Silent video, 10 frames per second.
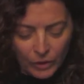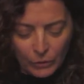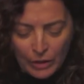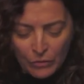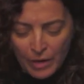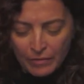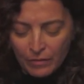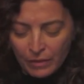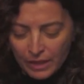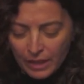one of my
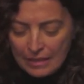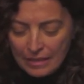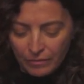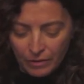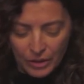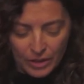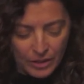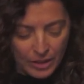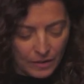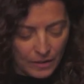favorite texts ever
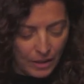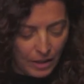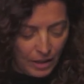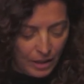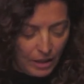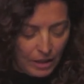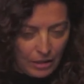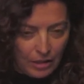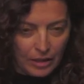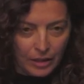is this
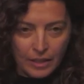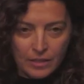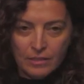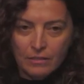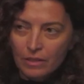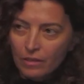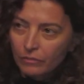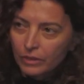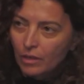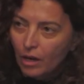history
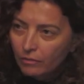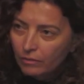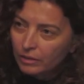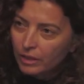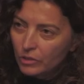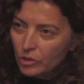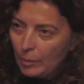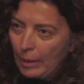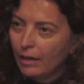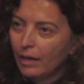of the novel in
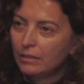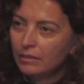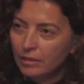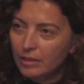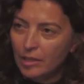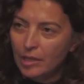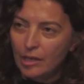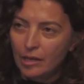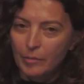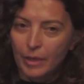Japan
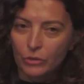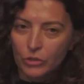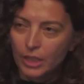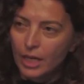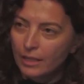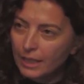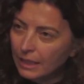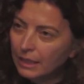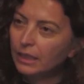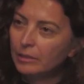by Kojin
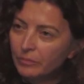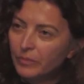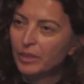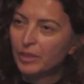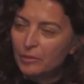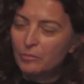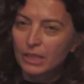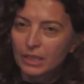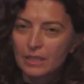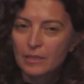Karatani. And
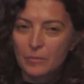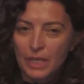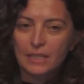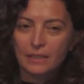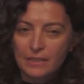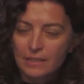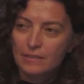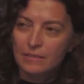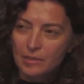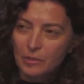what he basically
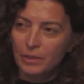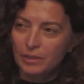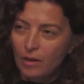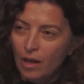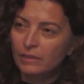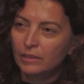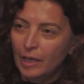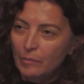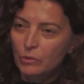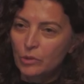says is that when the novel
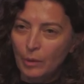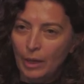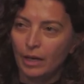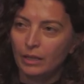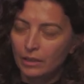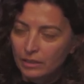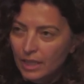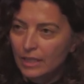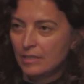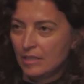came to Japan,
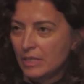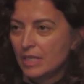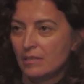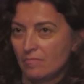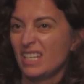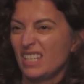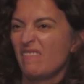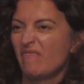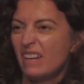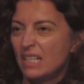it
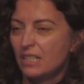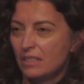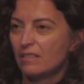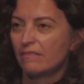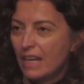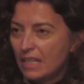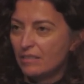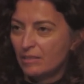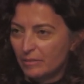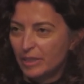invented the
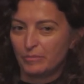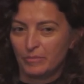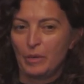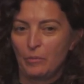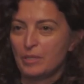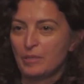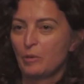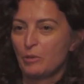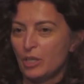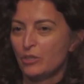face. That there was
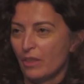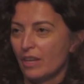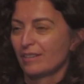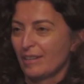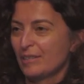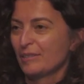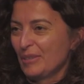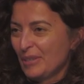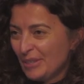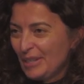no such thing
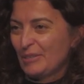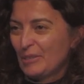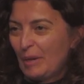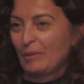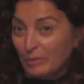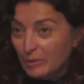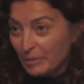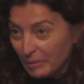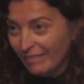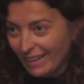in Japan. Of course,
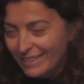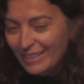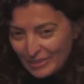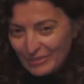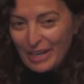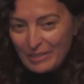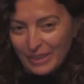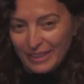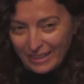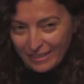there were faces, right?
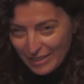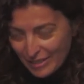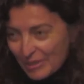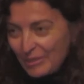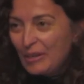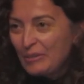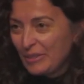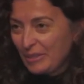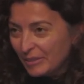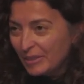But that, you know,
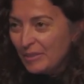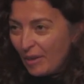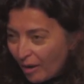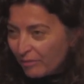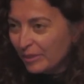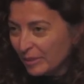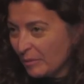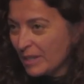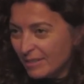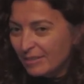the novel, the
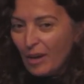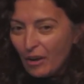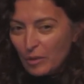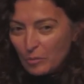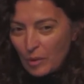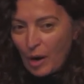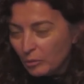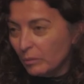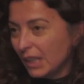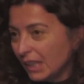Western novel,
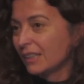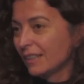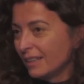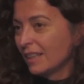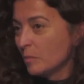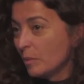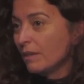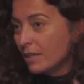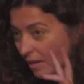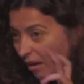brought with it an
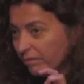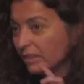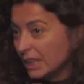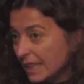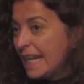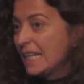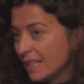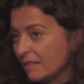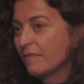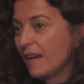experience of the
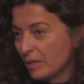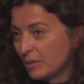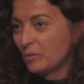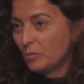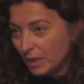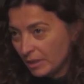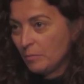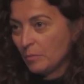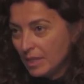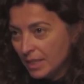naked face, but
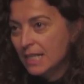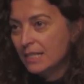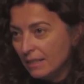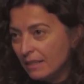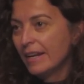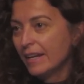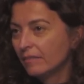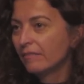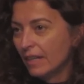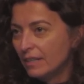that precisely the
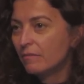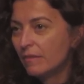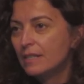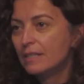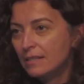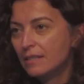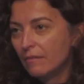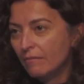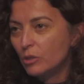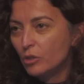naked face as an
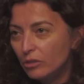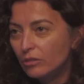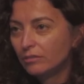invention,